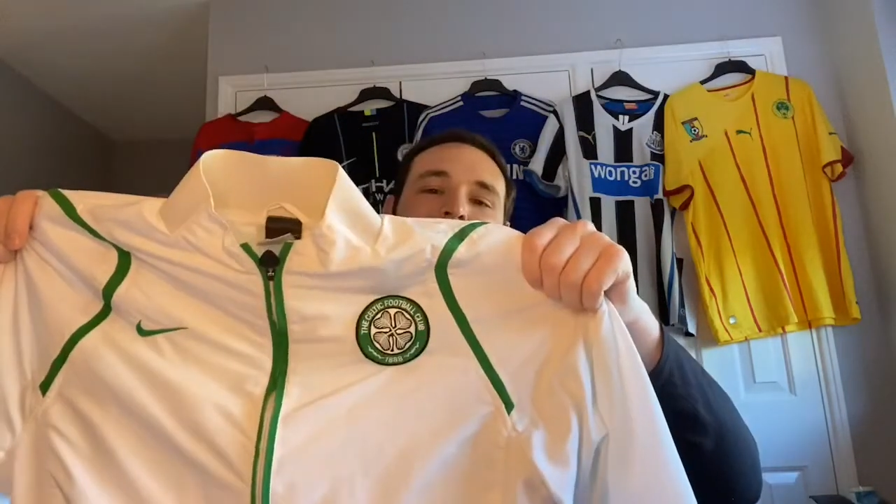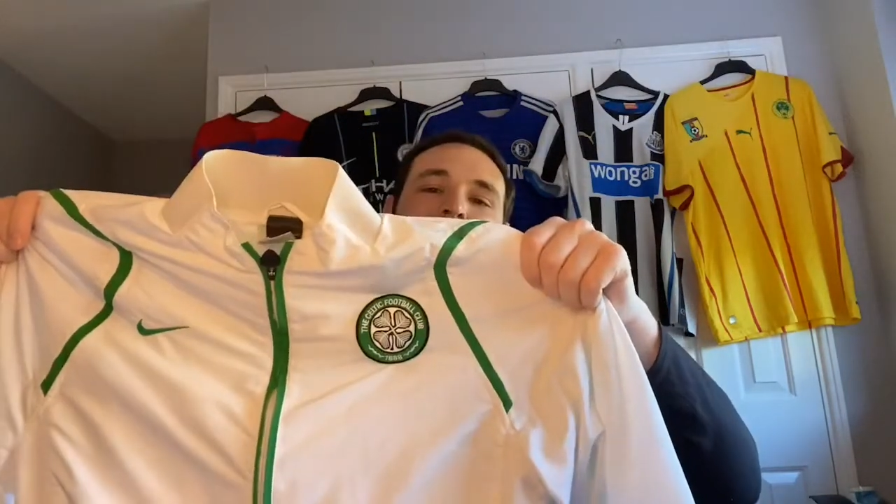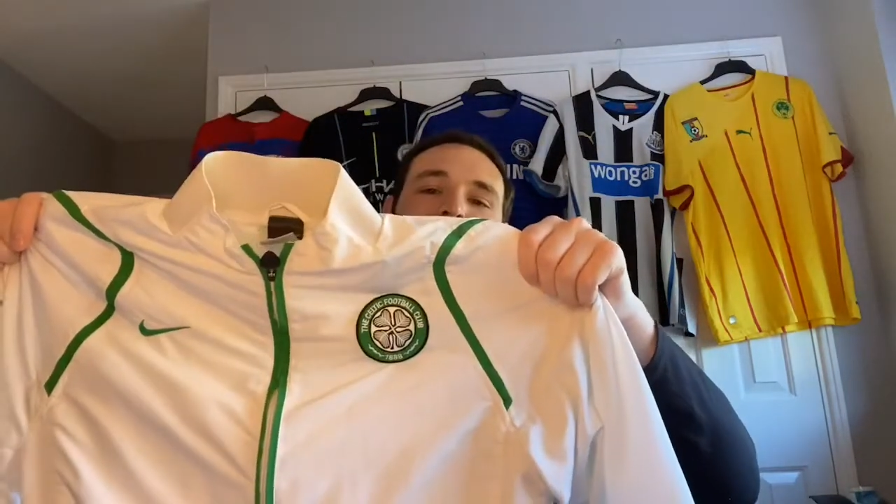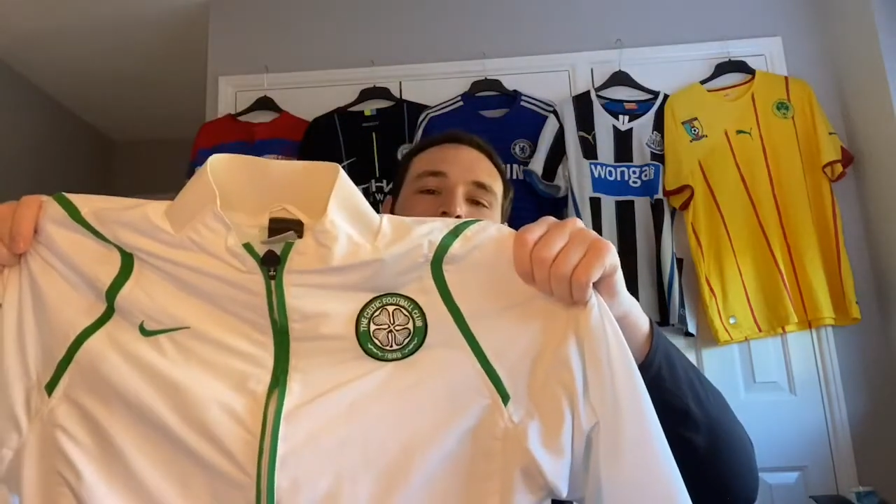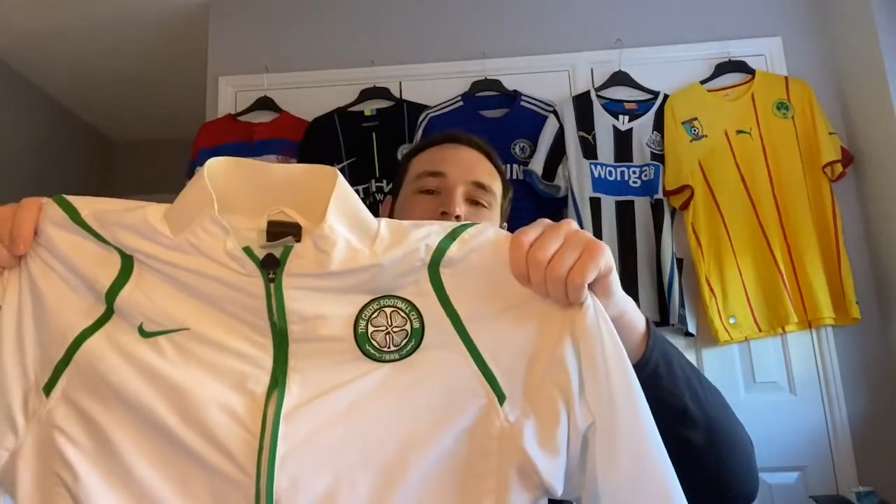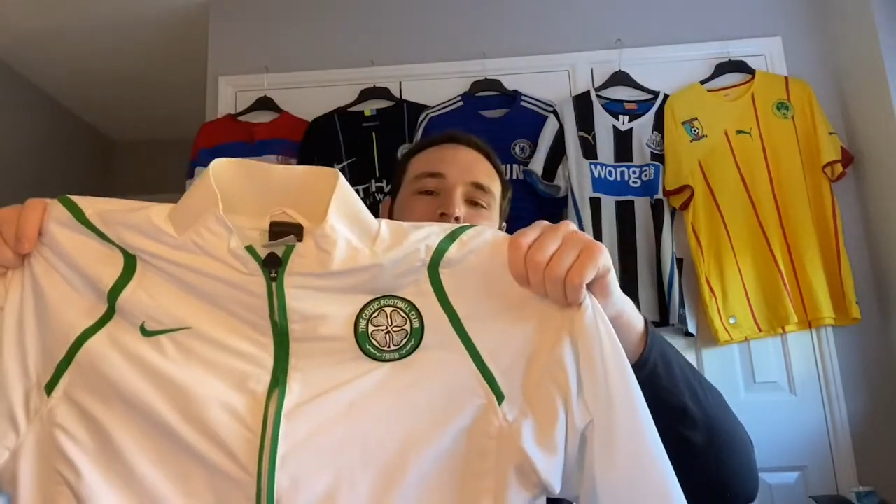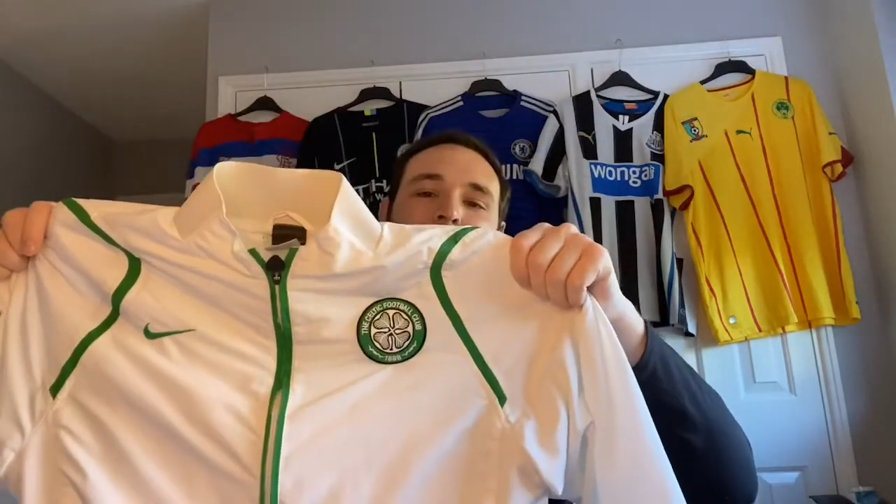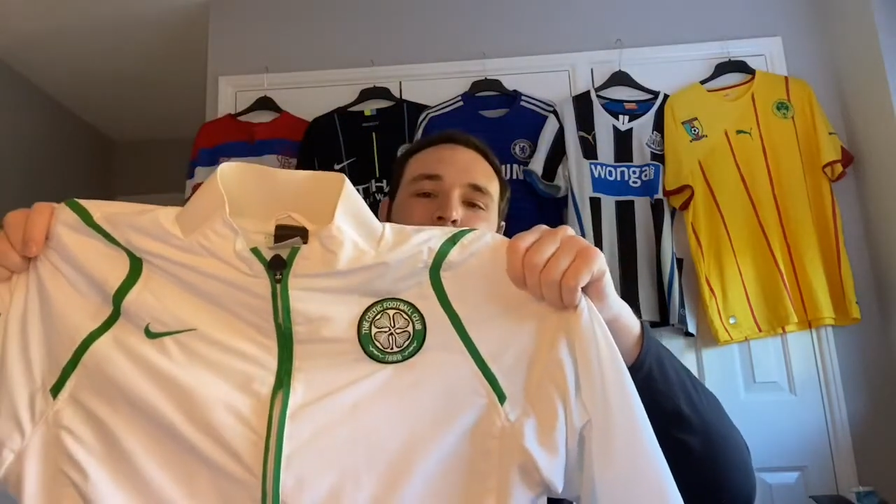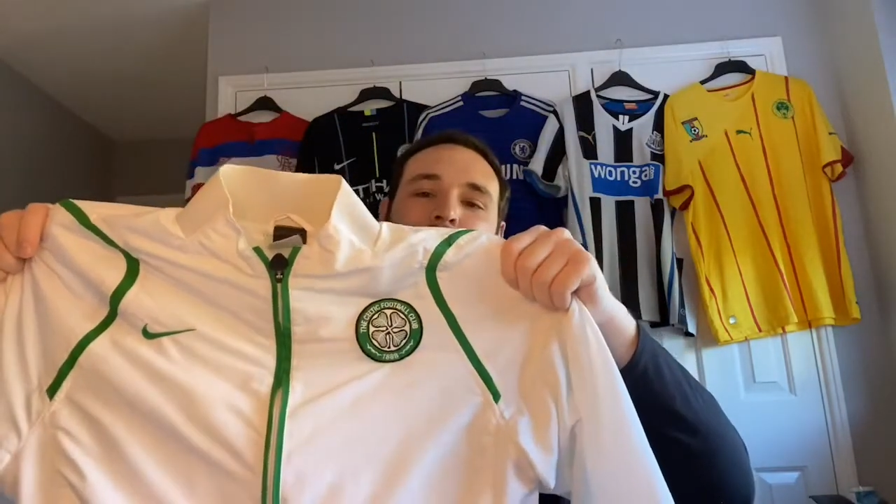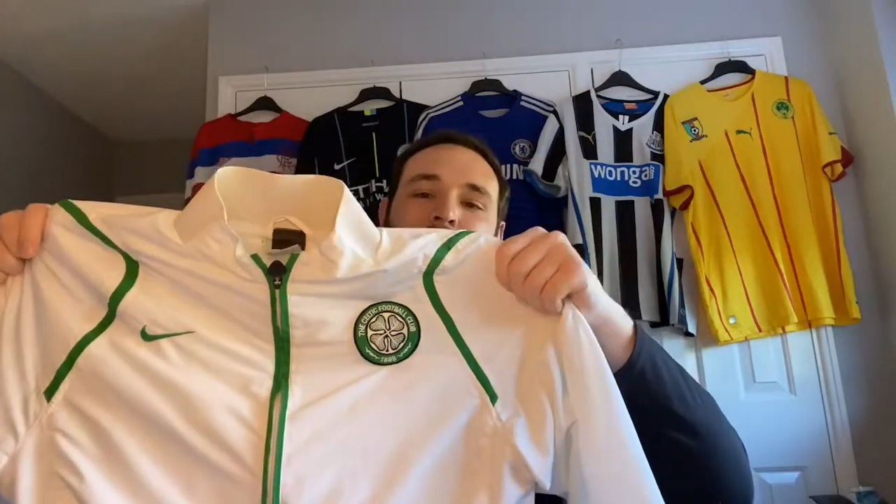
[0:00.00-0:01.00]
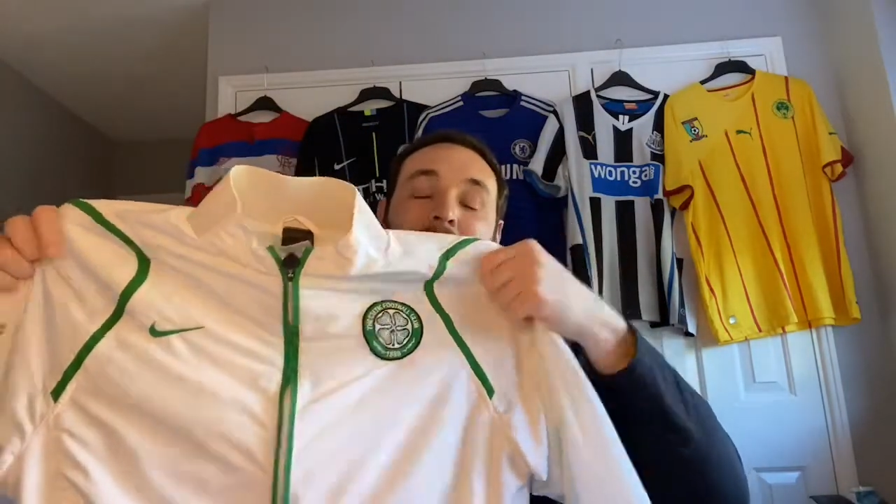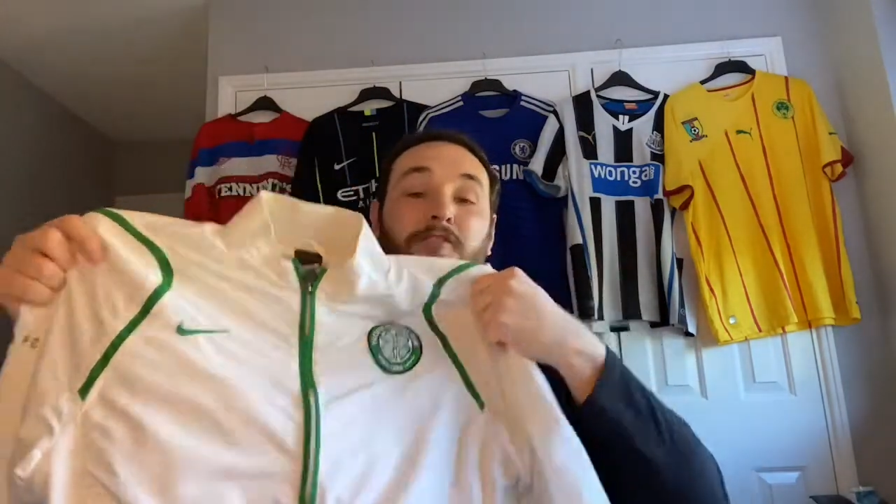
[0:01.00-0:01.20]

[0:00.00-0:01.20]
It's only if you were to